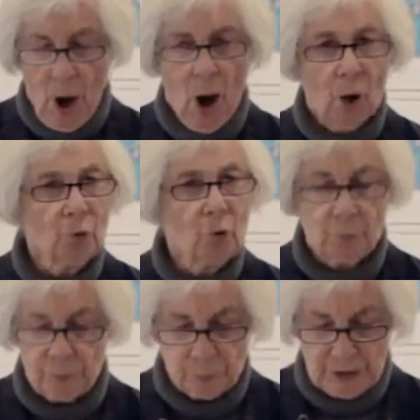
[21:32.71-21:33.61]
Our
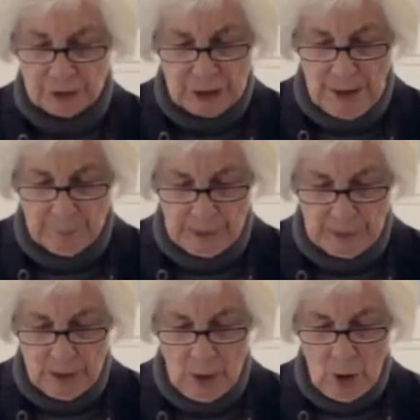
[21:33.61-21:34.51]
rooms were shabby,
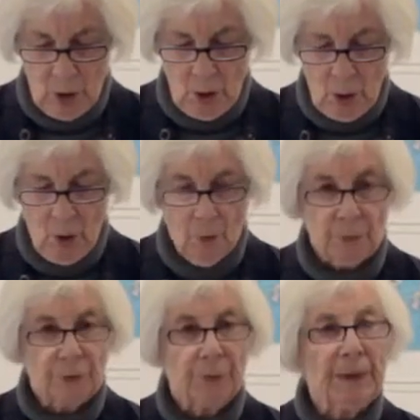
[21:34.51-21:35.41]

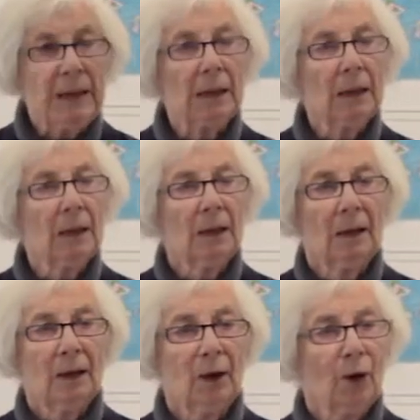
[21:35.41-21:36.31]
but the meal
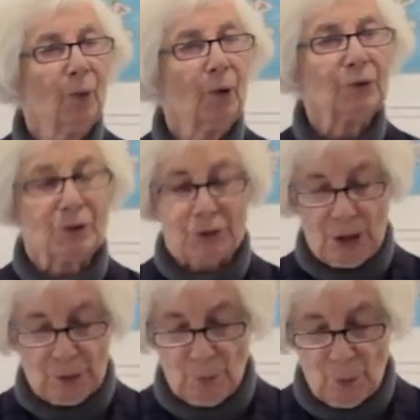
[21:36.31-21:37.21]
was a
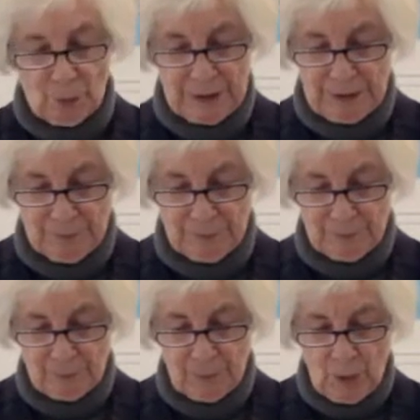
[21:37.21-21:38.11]
ceremony.
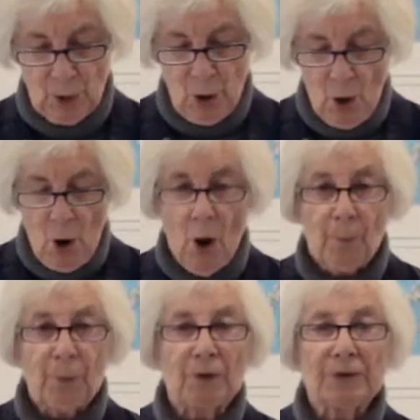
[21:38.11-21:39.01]
A
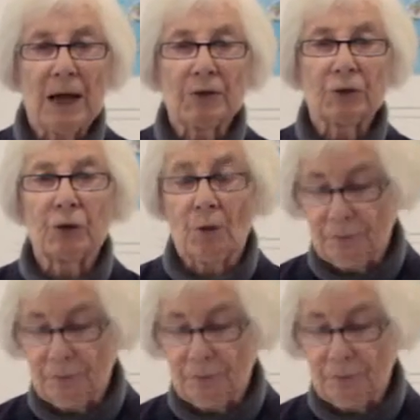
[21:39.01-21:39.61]
procession of